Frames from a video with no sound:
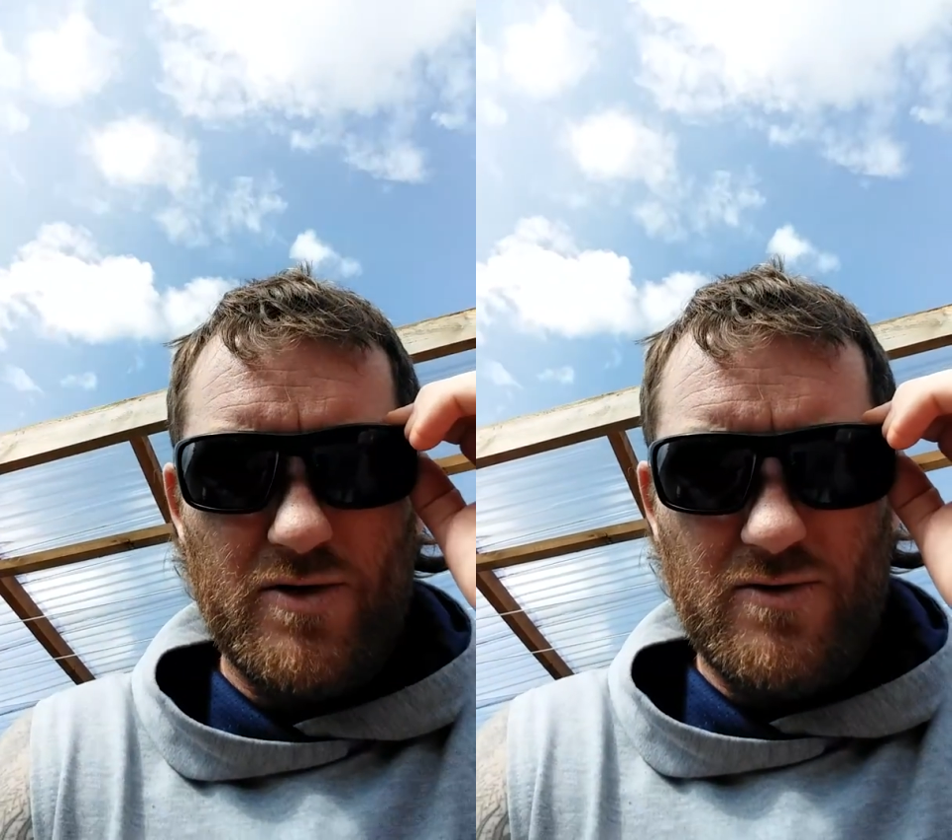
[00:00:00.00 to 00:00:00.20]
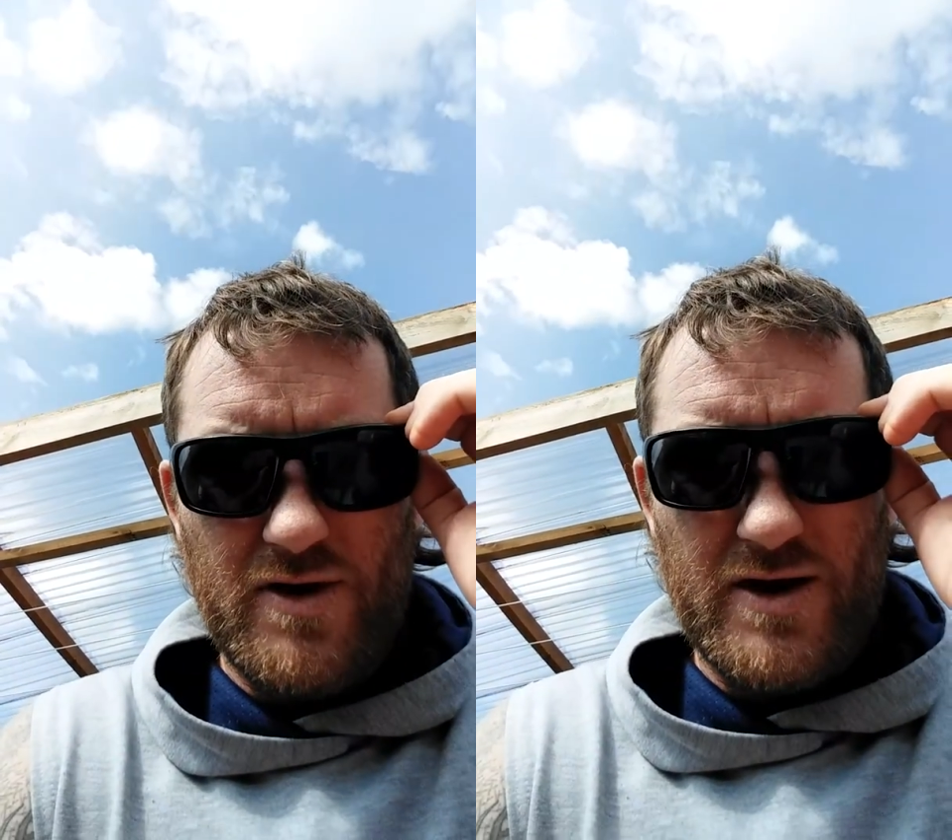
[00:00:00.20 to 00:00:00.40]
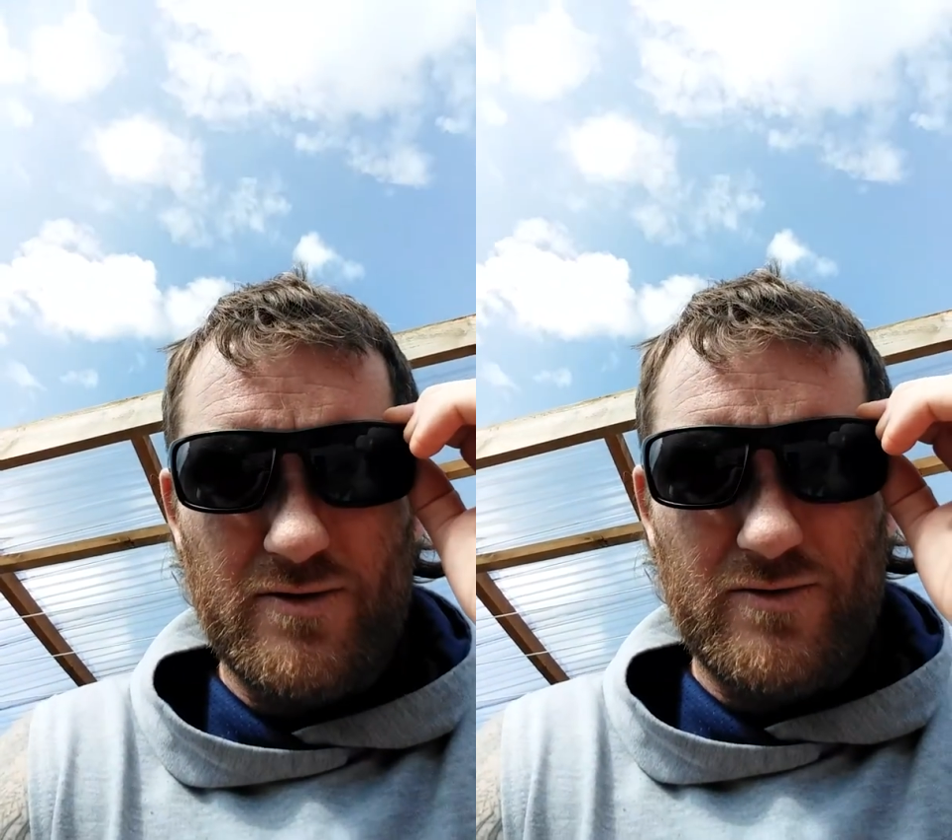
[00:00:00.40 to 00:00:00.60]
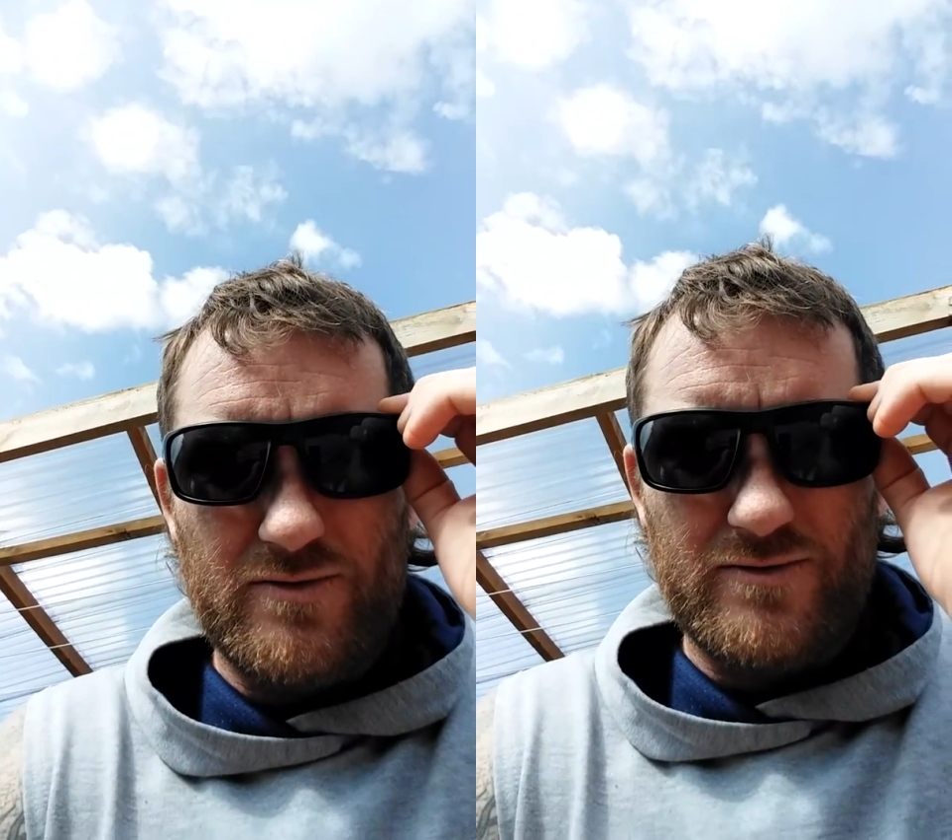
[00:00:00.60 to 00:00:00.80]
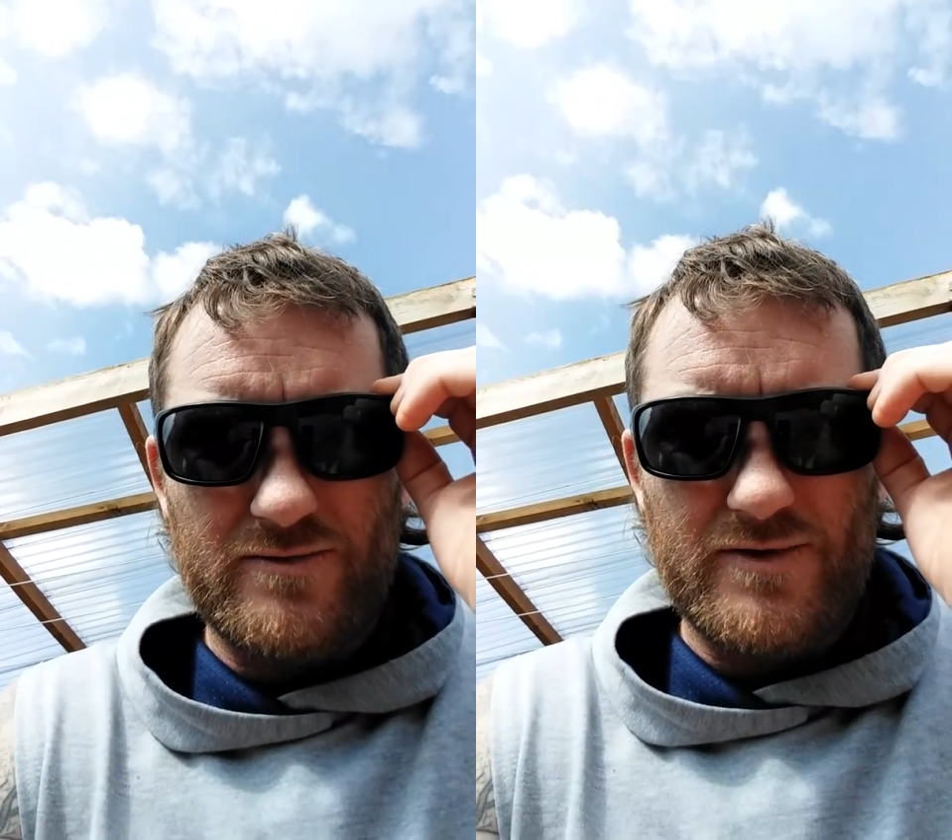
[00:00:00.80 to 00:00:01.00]
around or
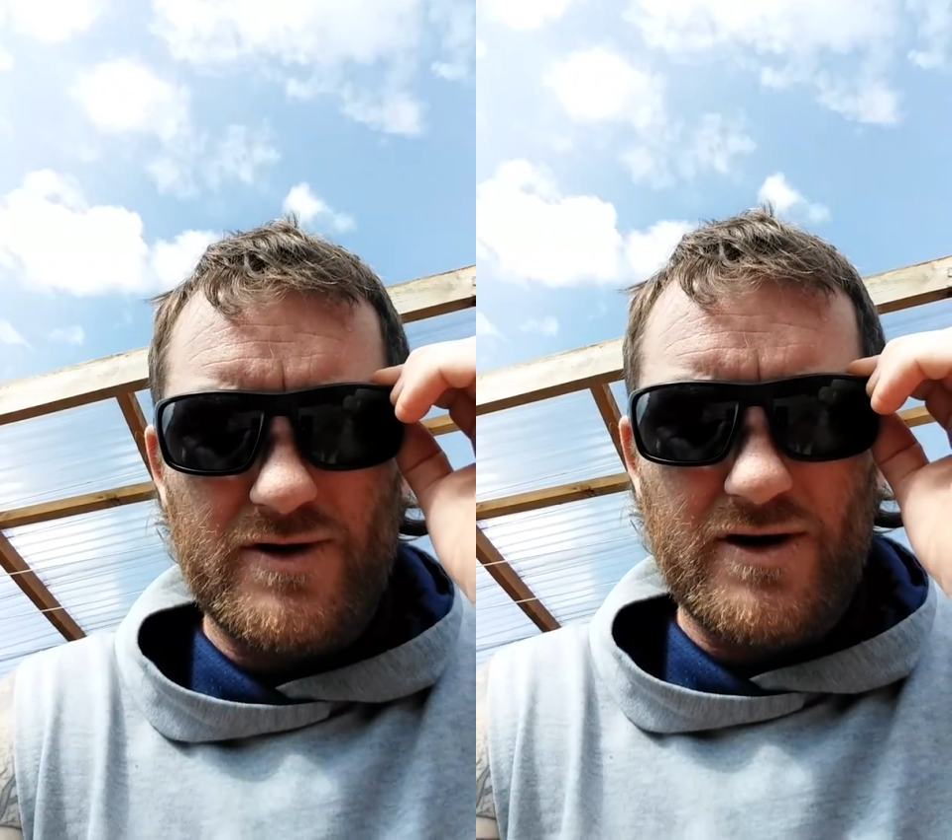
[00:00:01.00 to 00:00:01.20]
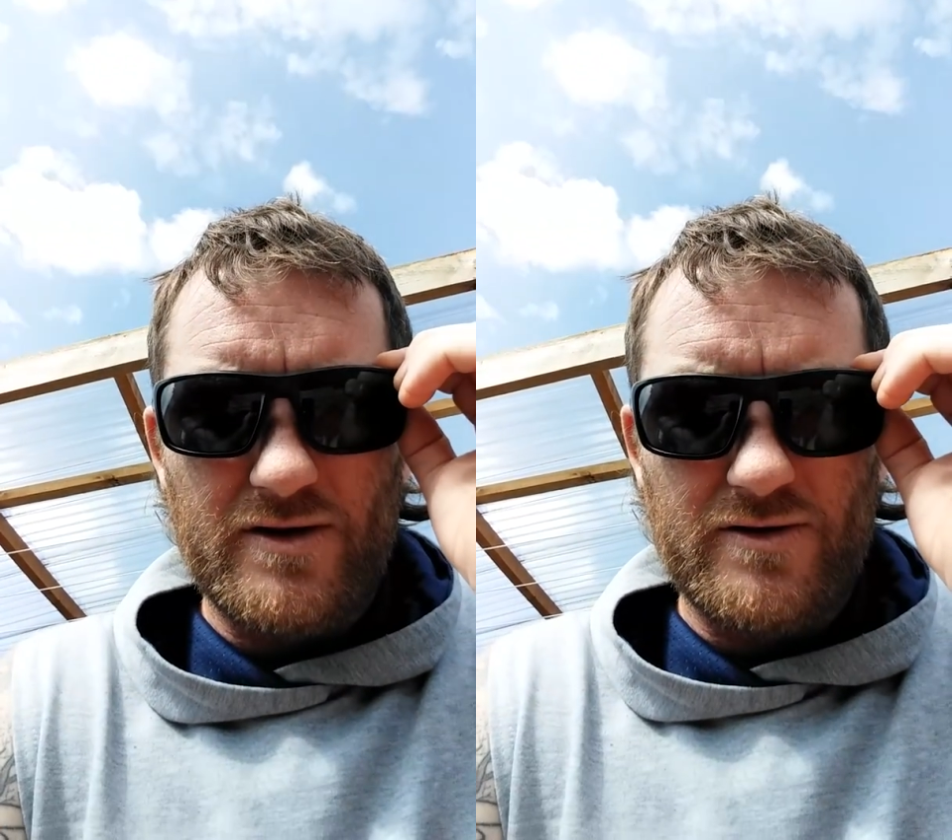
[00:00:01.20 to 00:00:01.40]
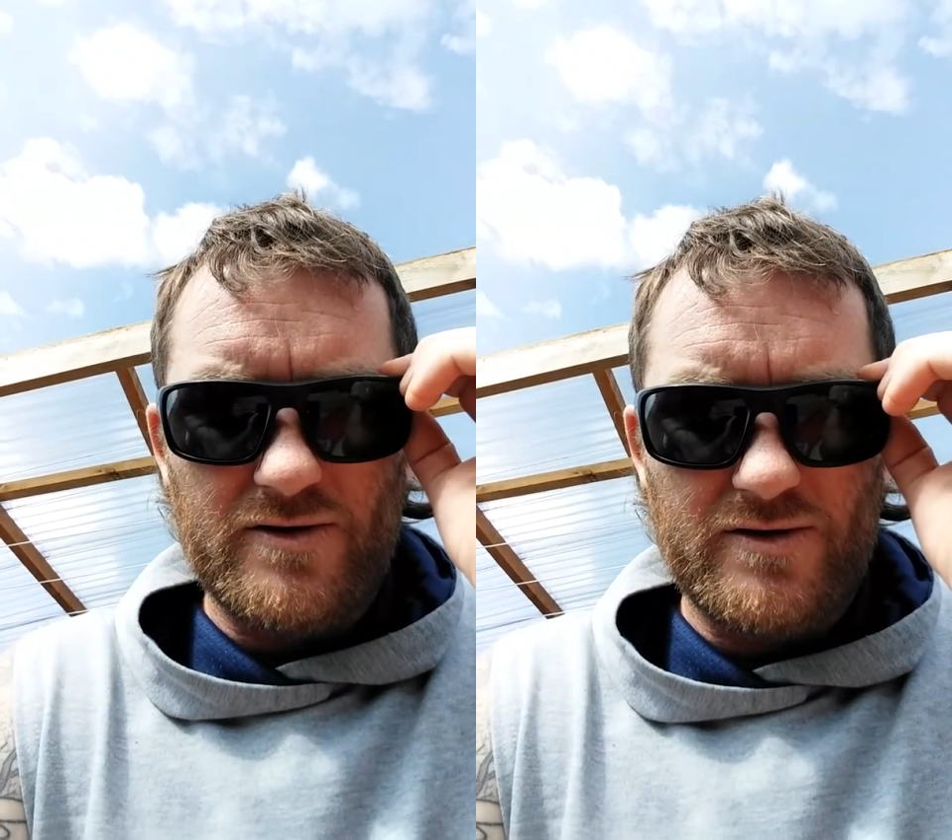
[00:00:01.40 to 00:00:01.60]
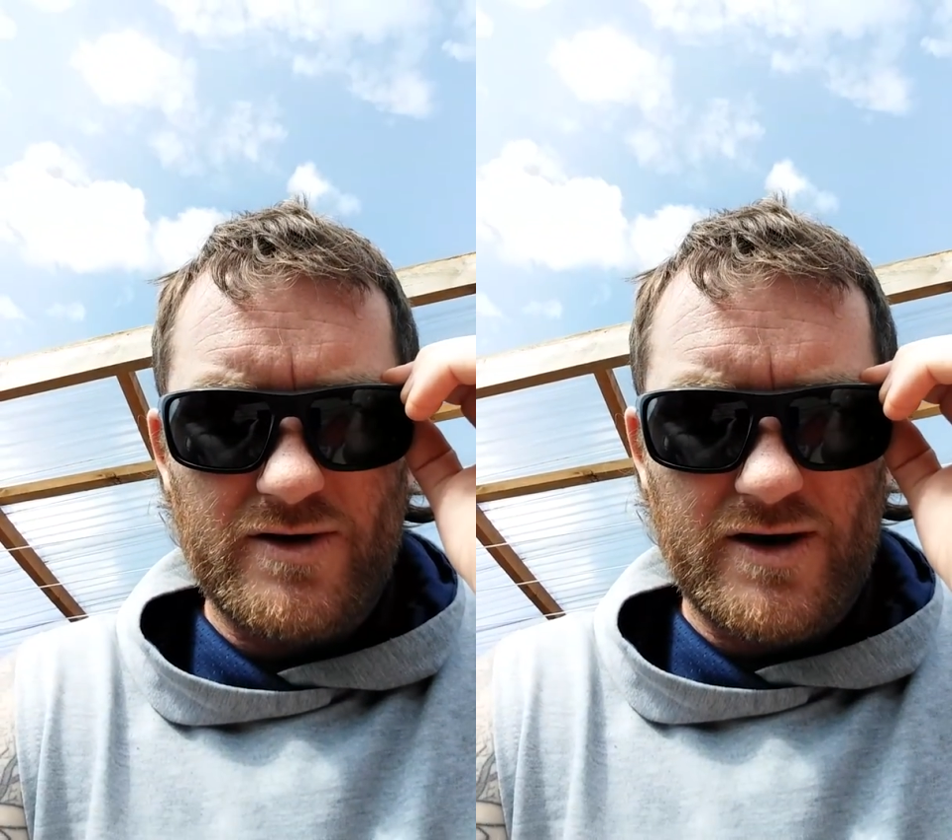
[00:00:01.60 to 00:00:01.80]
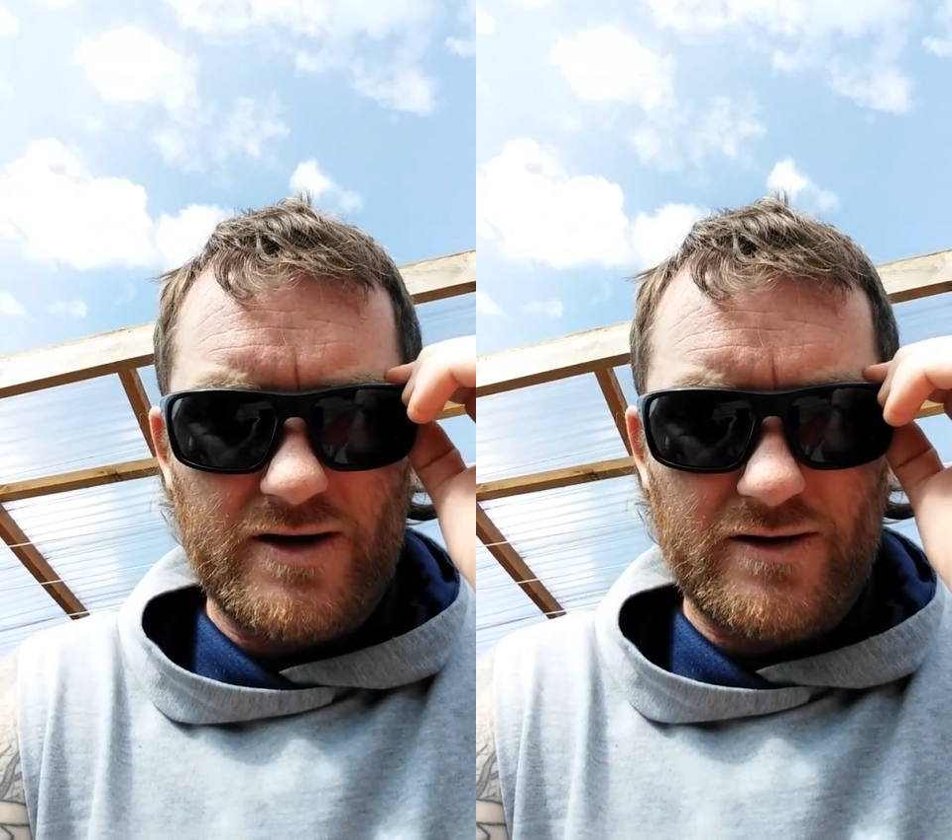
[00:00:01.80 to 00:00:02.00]
no okay